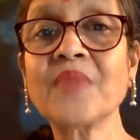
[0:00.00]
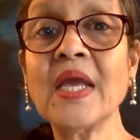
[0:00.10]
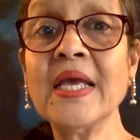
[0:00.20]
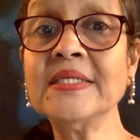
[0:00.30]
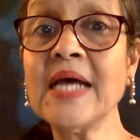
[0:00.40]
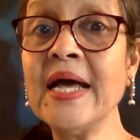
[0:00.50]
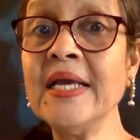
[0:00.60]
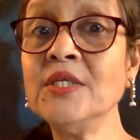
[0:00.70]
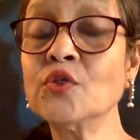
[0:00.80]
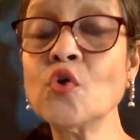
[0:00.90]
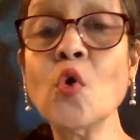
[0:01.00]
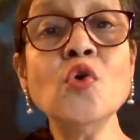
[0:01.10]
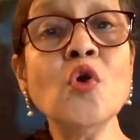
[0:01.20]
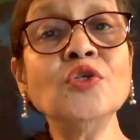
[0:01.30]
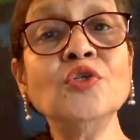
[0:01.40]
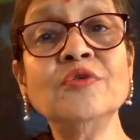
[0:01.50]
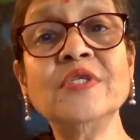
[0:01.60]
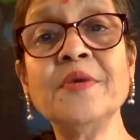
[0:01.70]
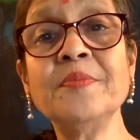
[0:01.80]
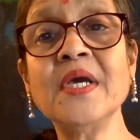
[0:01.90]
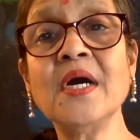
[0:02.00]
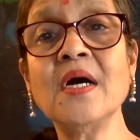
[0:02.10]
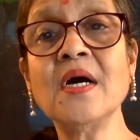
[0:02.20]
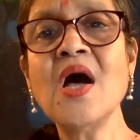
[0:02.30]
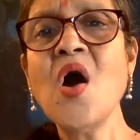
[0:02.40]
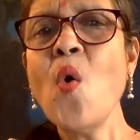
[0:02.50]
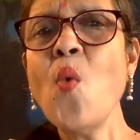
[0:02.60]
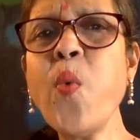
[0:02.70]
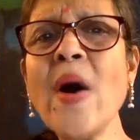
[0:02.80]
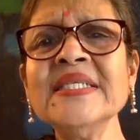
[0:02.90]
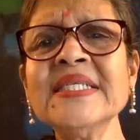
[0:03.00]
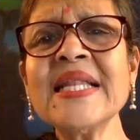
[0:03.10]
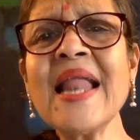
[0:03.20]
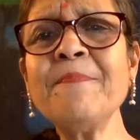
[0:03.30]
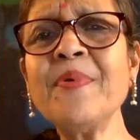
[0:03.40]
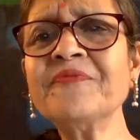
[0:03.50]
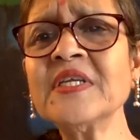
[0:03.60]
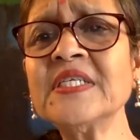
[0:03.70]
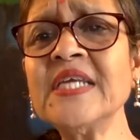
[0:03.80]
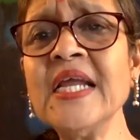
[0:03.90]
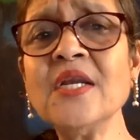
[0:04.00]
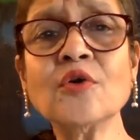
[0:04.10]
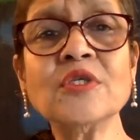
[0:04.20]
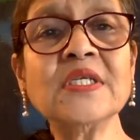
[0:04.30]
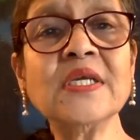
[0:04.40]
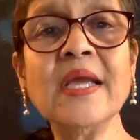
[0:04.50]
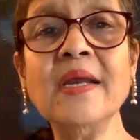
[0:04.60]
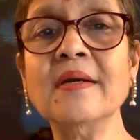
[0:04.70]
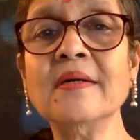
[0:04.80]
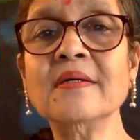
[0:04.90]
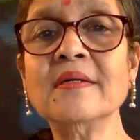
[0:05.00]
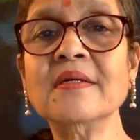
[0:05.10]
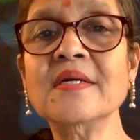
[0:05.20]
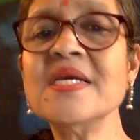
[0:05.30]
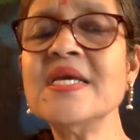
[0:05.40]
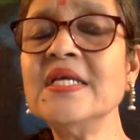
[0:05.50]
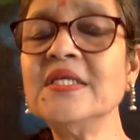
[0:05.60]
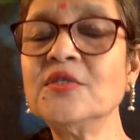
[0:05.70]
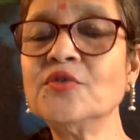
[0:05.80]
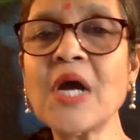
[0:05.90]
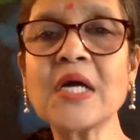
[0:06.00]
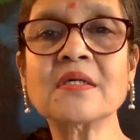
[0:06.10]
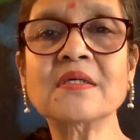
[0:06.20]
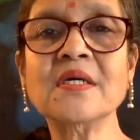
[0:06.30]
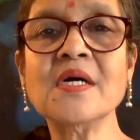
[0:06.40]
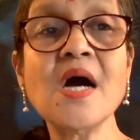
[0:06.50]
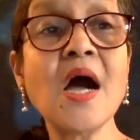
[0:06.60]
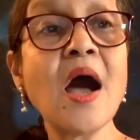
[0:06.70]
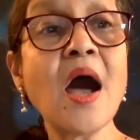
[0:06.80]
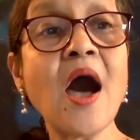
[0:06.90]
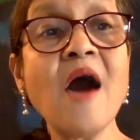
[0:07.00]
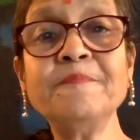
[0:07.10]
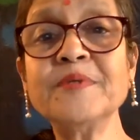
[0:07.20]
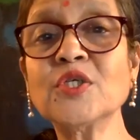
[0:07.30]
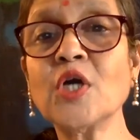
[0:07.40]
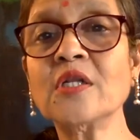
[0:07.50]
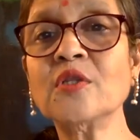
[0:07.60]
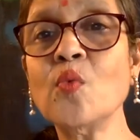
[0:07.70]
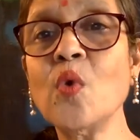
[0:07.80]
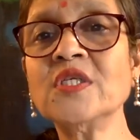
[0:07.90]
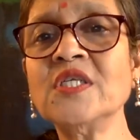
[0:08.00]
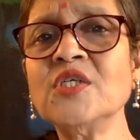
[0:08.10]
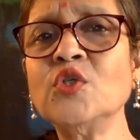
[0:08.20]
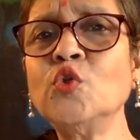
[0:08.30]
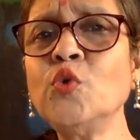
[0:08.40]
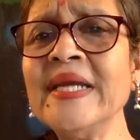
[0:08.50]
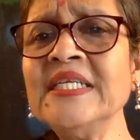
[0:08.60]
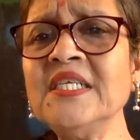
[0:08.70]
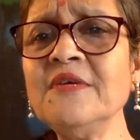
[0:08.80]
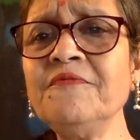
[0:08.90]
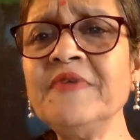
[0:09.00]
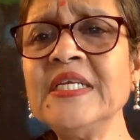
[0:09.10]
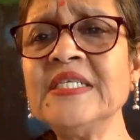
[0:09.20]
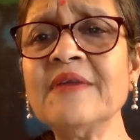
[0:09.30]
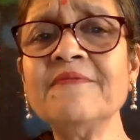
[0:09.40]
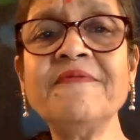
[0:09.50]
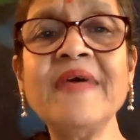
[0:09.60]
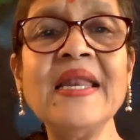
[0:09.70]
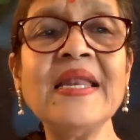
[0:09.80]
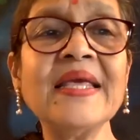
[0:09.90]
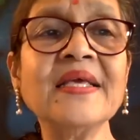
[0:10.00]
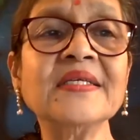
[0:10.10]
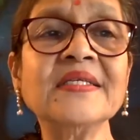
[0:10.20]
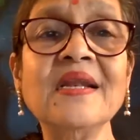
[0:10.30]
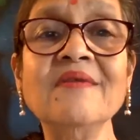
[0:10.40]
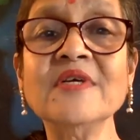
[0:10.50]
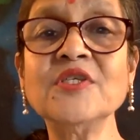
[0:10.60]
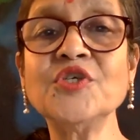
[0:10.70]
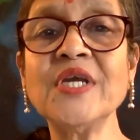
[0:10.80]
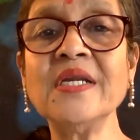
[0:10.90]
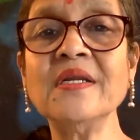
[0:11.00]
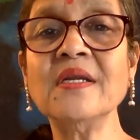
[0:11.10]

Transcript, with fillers: His eyes rolled onto Sibia. One slap of the tail could kill her. He struck. Up shot the water 20 feet and fell like a silver chain.